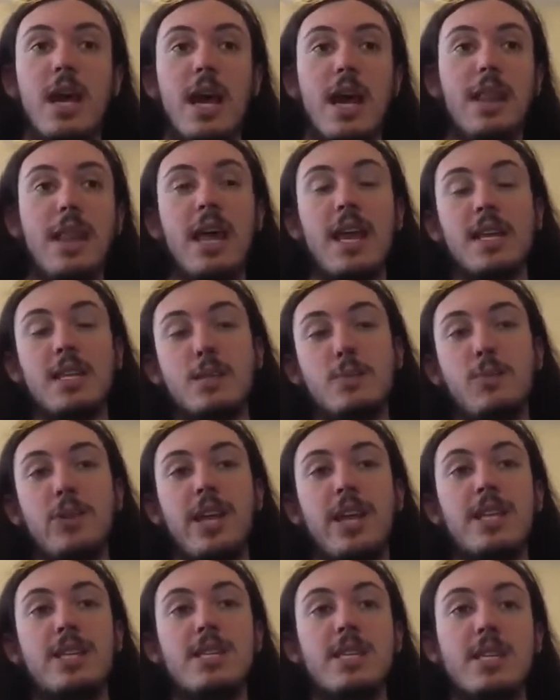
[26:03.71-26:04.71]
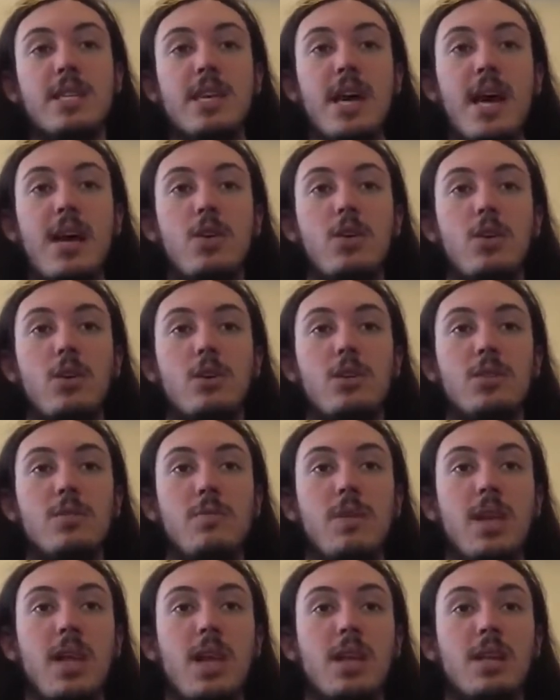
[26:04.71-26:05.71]
And that explains the title
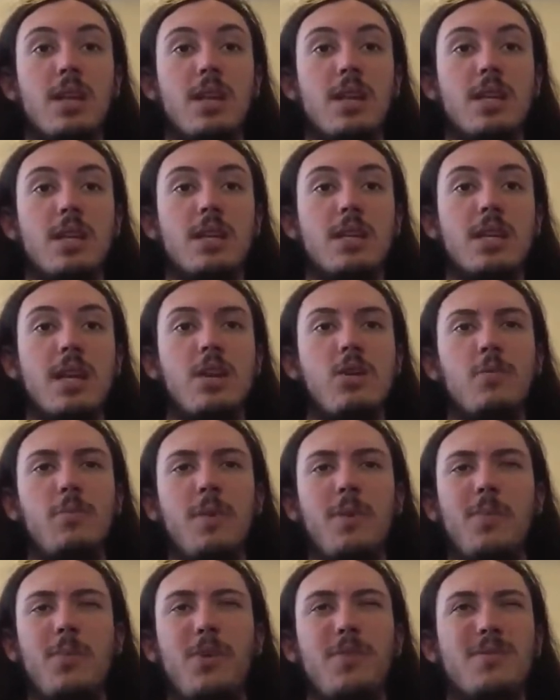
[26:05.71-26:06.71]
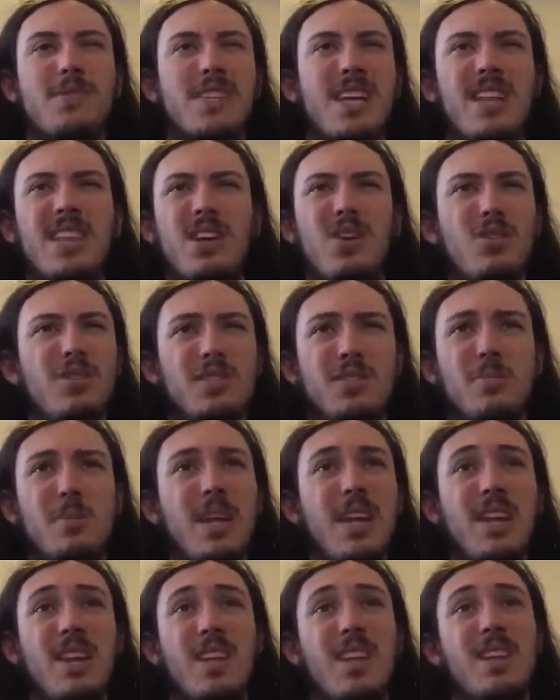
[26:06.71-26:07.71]
Ultimate Alien, because I know people have said that Ultimate
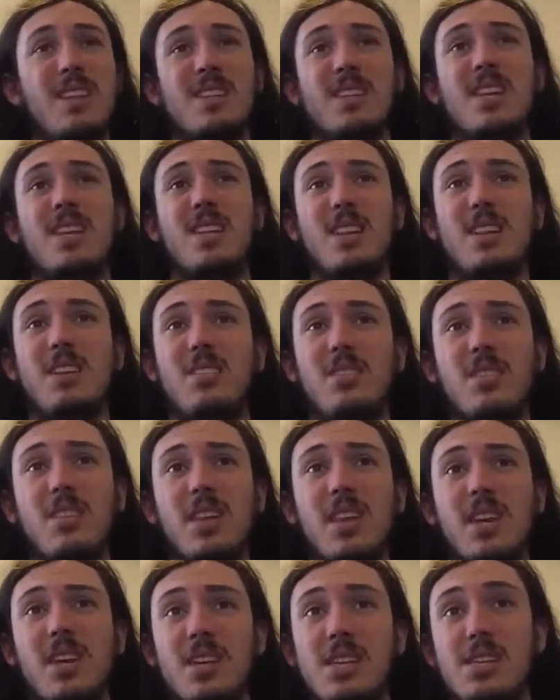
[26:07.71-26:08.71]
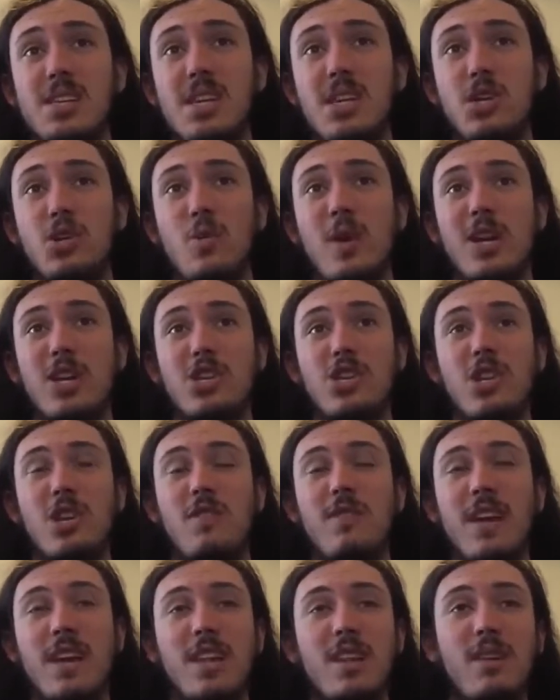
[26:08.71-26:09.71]
Alien is like literally a continuation
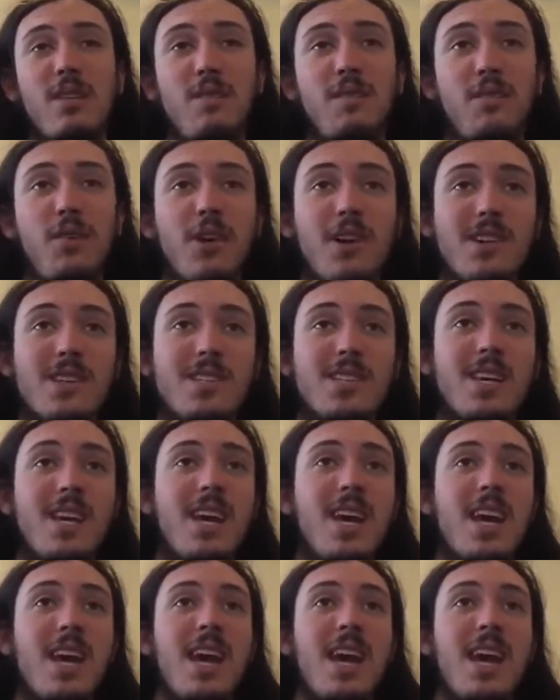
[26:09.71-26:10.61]
of Alien Force.